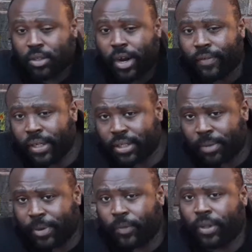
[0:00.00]
gravy, and it's
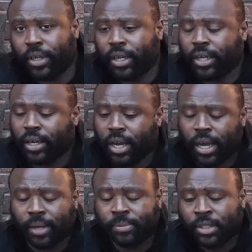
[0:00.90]
going to be really good.
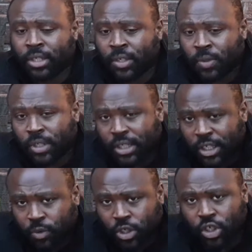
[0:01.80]
Um, one of the
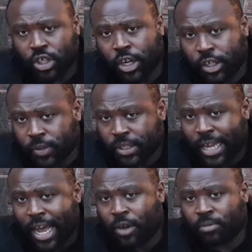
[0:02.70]
things we're going to show you is
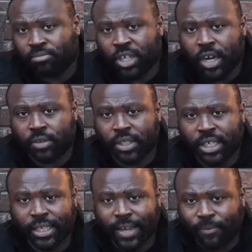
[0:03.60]
how, you know, to
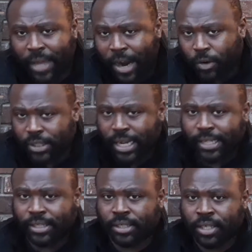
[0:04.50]
get that flour
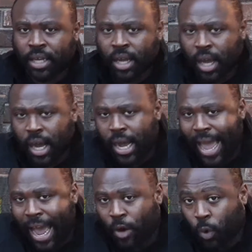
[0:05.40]
taste uh,
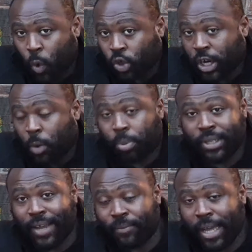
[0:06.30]
out or don't put
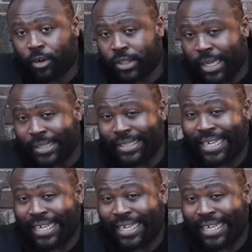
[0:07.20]
that flour taste